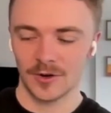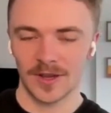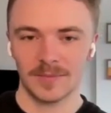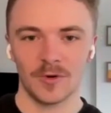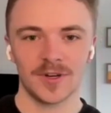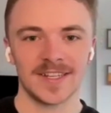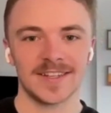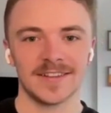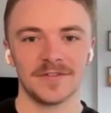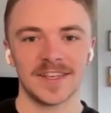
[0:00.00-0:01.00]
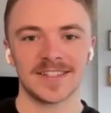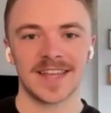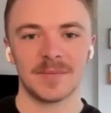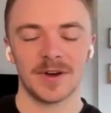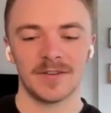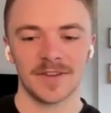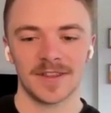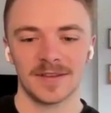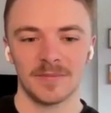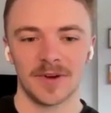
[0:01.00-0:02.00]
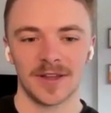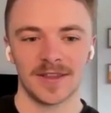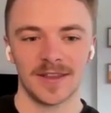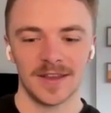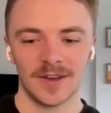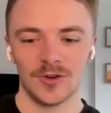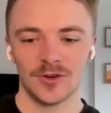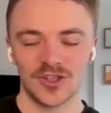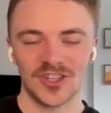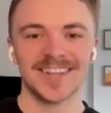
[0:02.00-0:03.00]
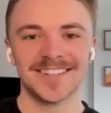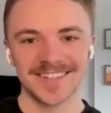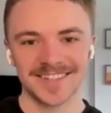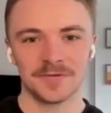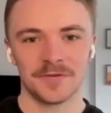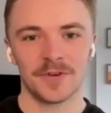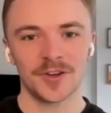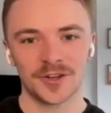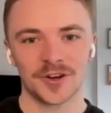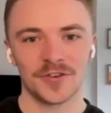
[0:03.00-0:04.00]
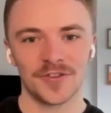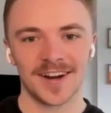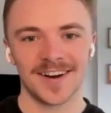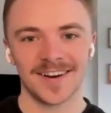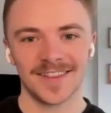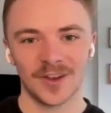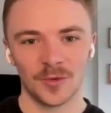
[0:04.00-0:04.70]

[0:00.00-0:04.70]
go in more detail of each step of it, but your changes throughout your career,